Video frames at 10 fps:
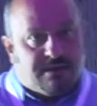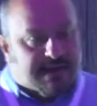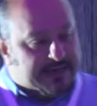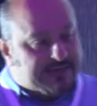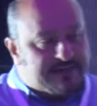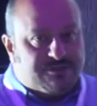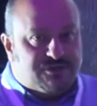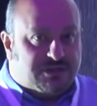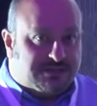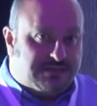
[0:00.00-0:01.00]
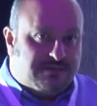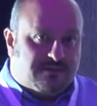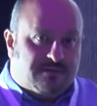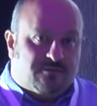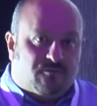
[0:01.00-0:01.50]
it doesn't just
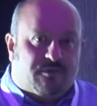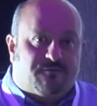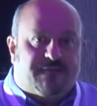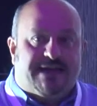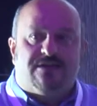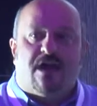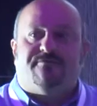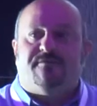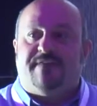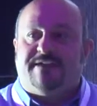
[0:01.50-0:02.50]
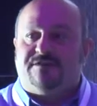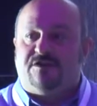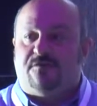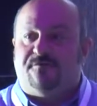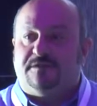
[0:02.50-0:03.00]
reflect off of that
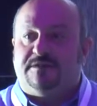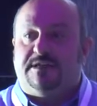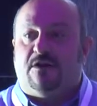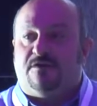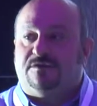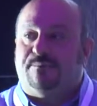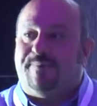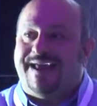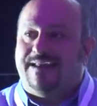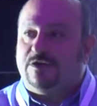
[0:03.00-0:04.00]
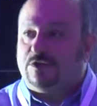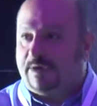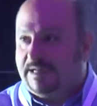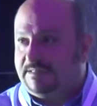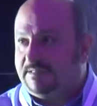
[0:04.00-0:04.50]
surface, it also
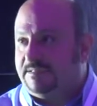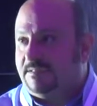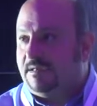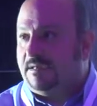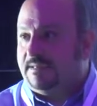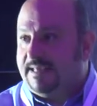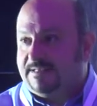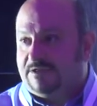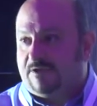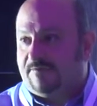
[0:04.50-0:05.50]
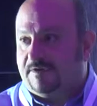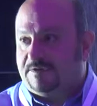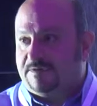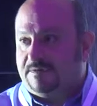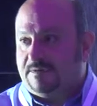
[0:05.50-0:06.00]
penetrates that
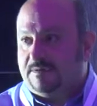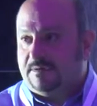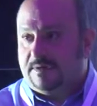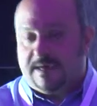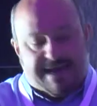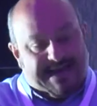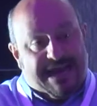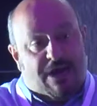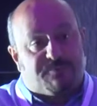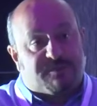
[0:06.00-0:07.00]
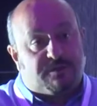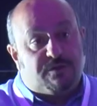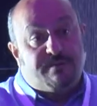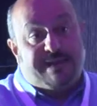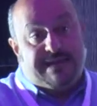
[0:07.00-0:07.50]
surface and helps
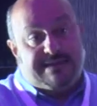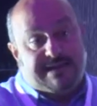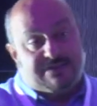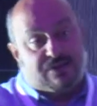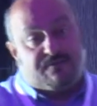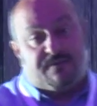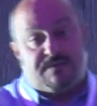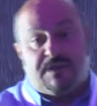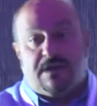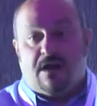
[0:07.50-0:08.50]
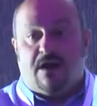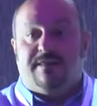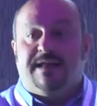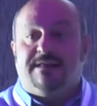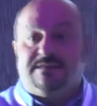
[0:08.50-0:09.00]
illuminate that surface on
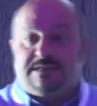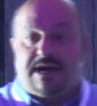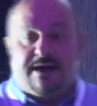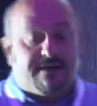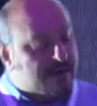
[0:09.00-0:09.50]
the inside.